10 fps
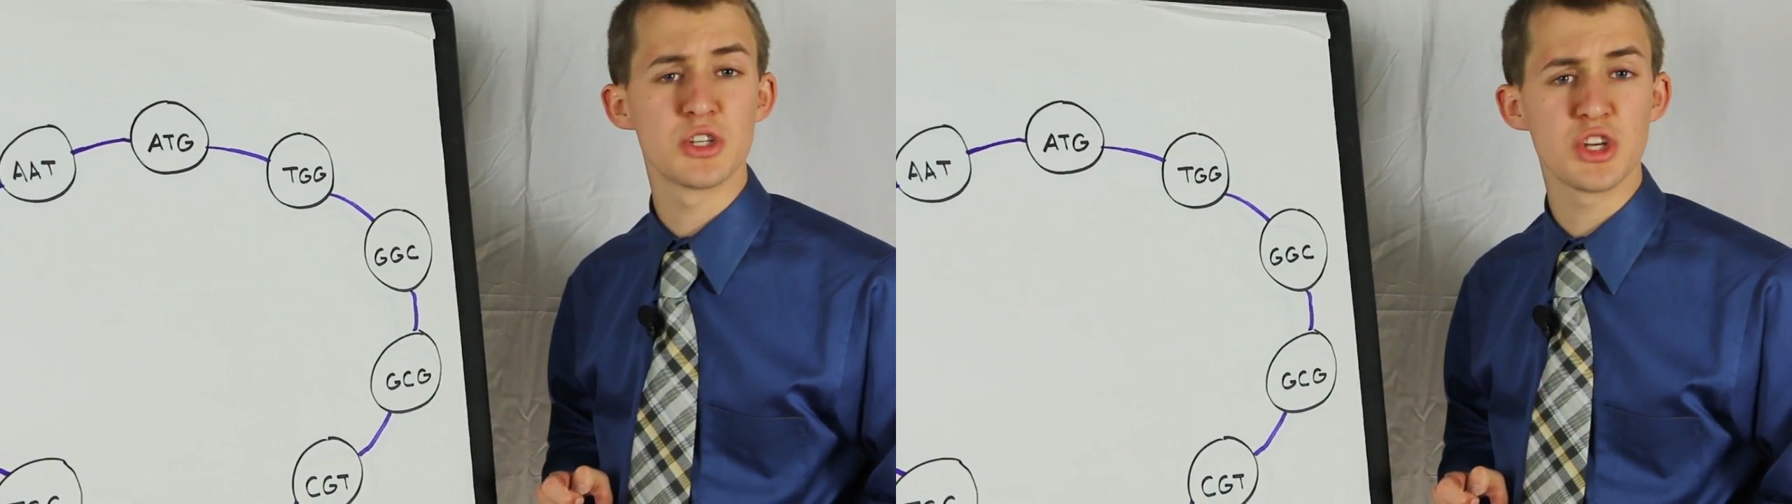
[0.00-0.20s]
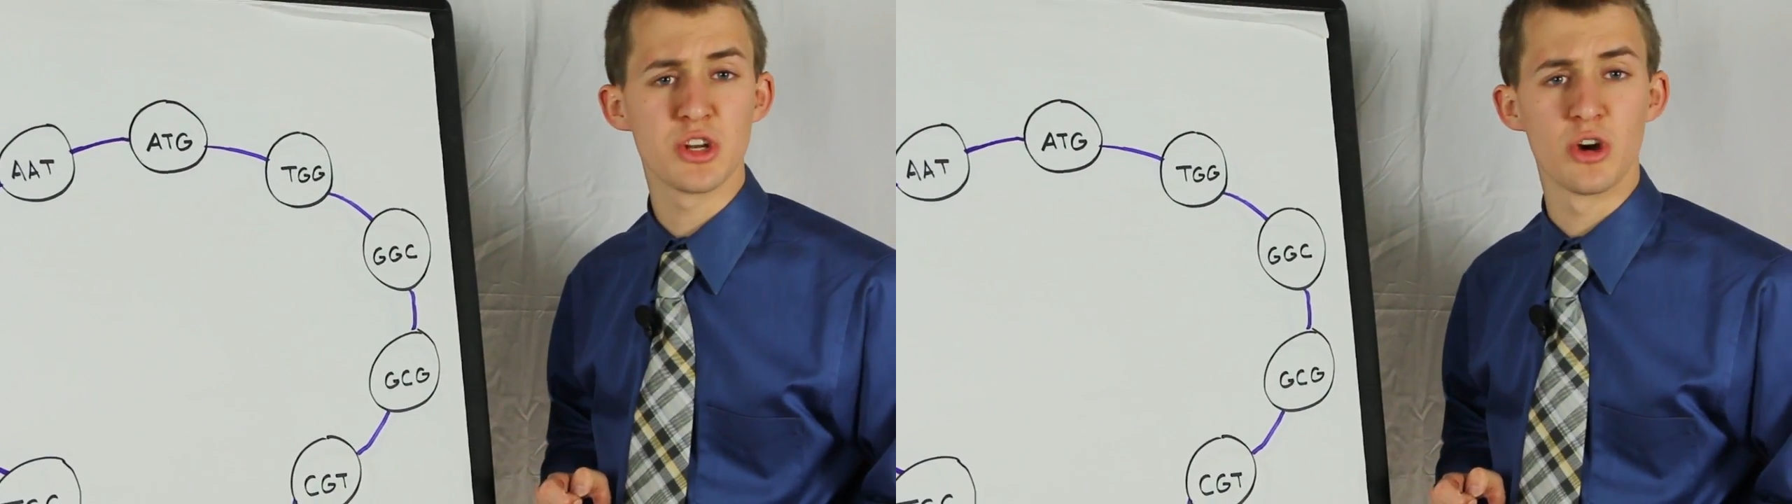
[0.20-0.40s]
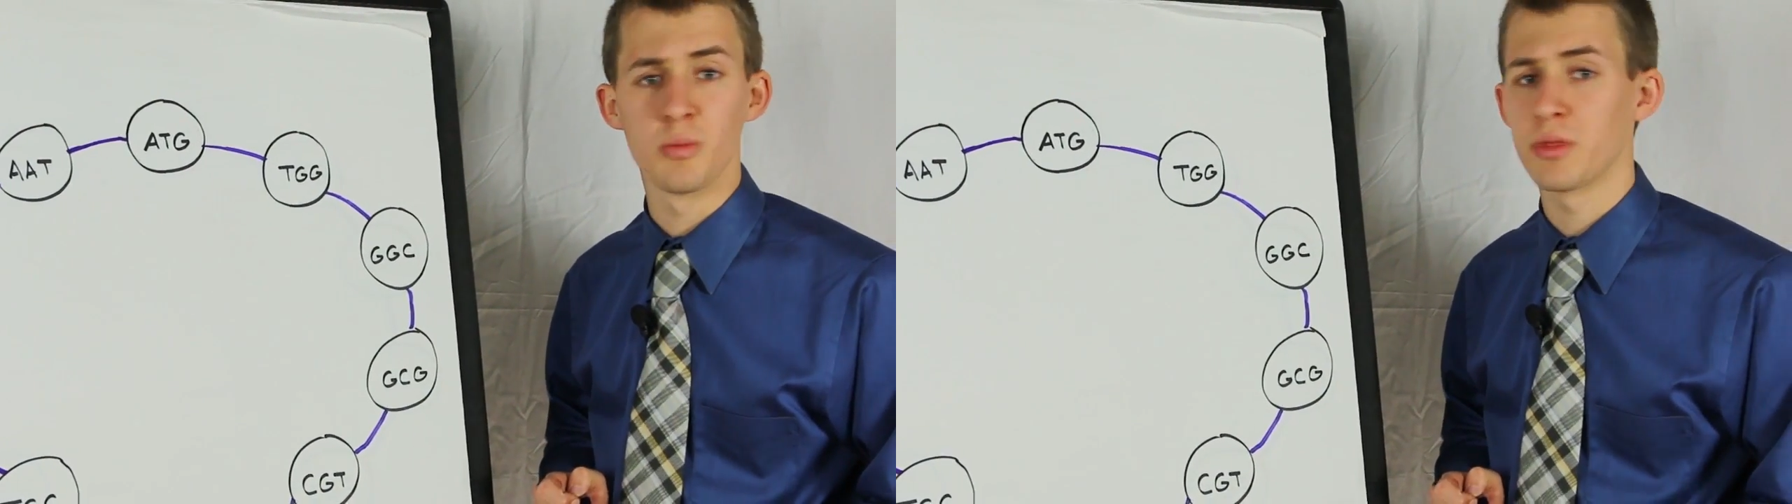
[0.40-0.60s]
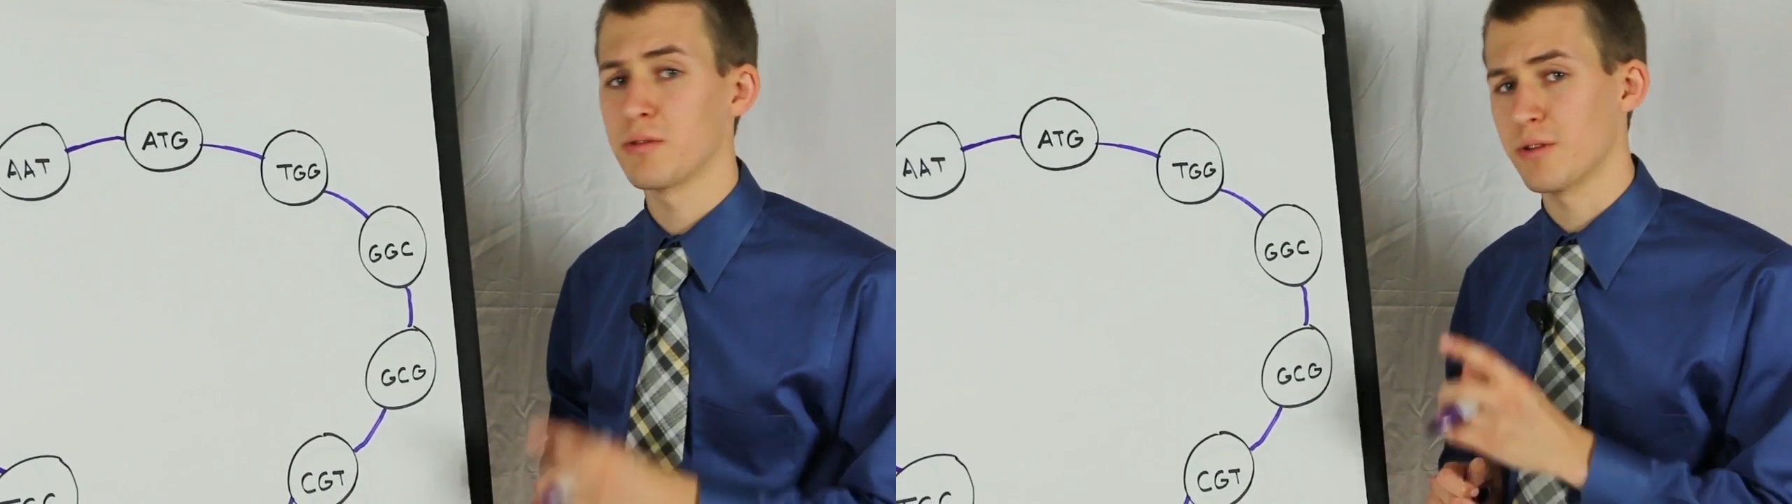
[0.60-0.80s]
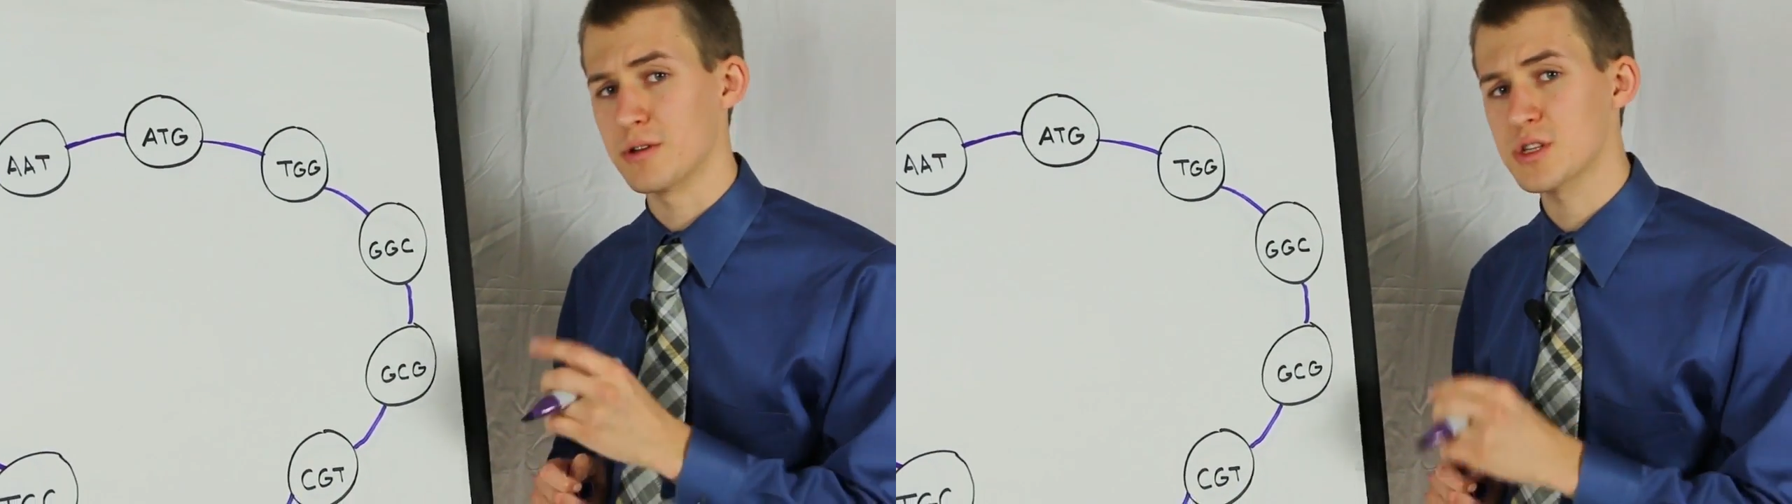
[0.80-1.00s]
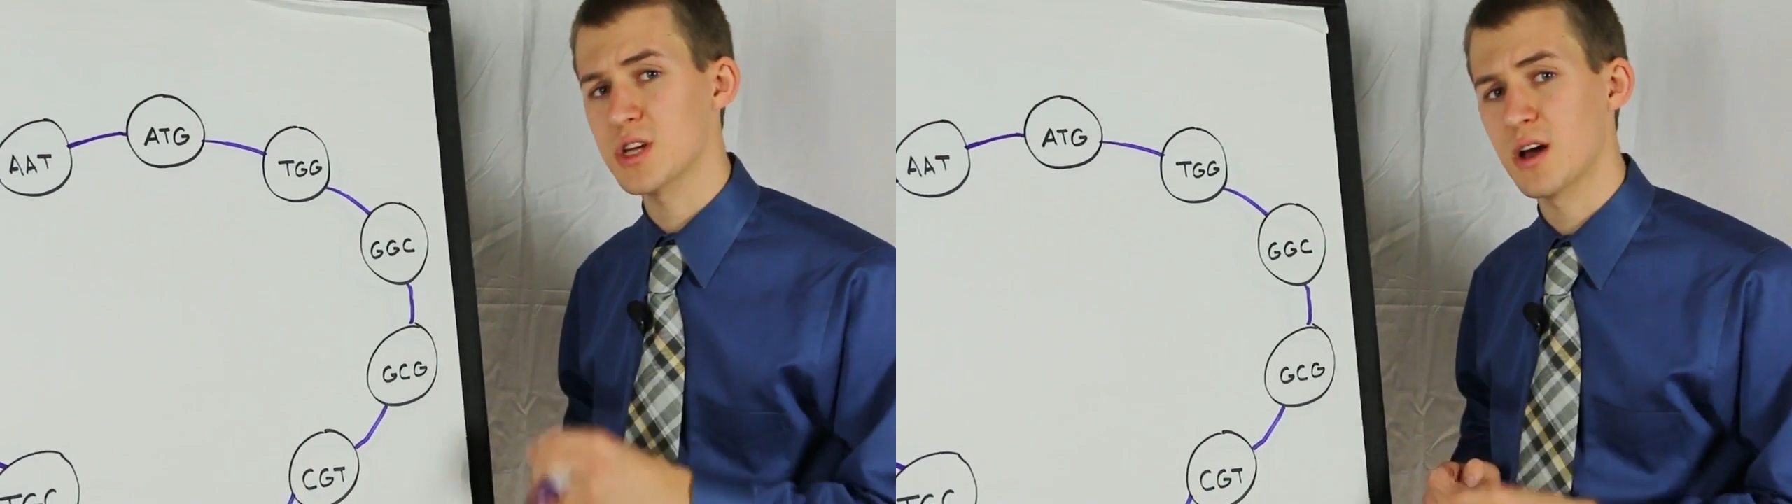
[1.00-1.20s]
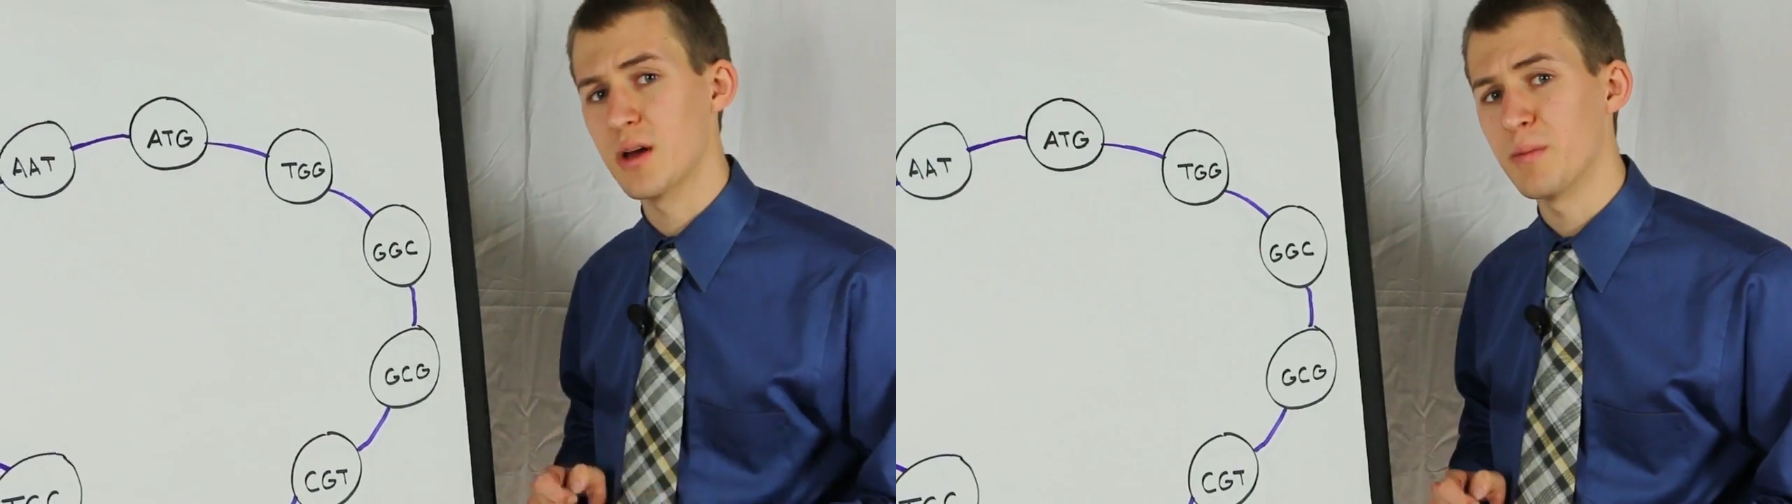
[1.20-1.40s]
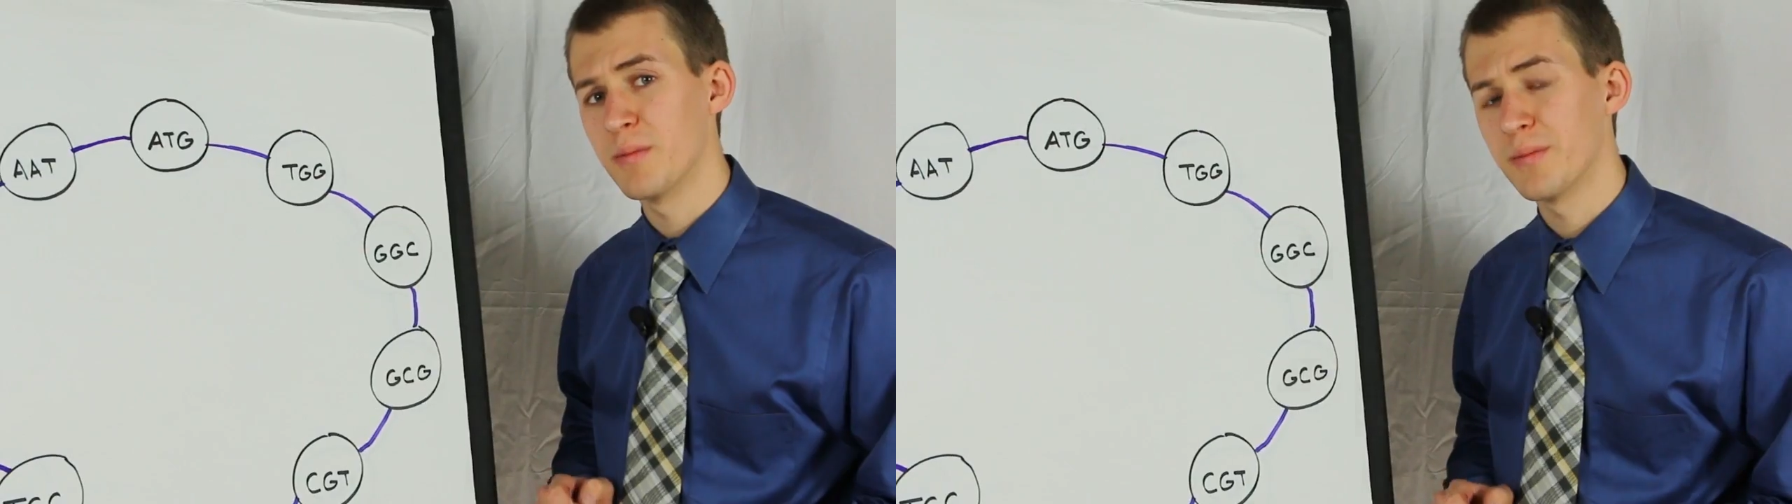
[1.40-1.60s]
genome the first
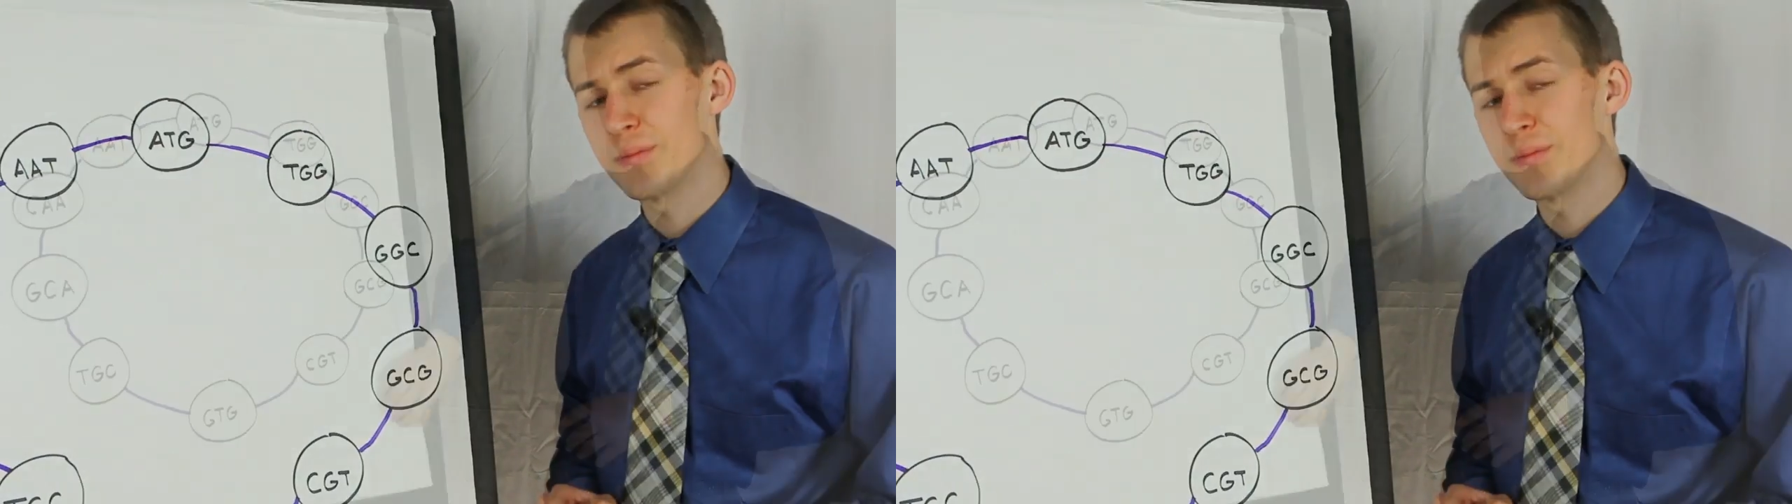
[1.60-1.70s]
time.